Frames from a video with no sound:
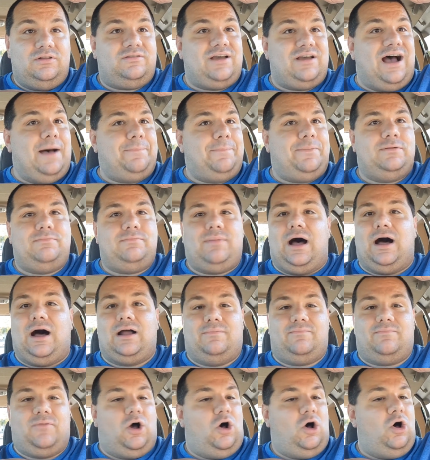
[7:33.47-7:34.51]
top and
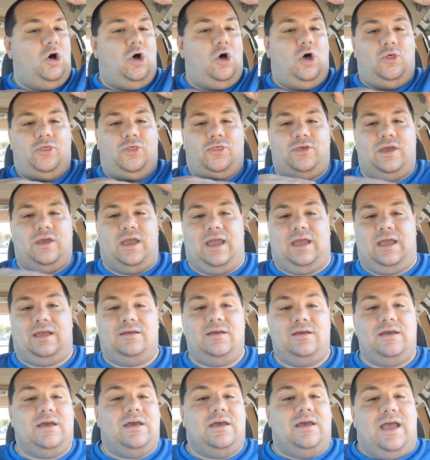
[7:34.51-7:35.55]
bottom, whole
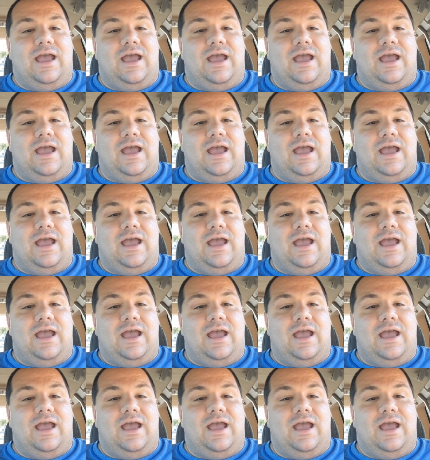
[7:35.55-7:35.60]
thing.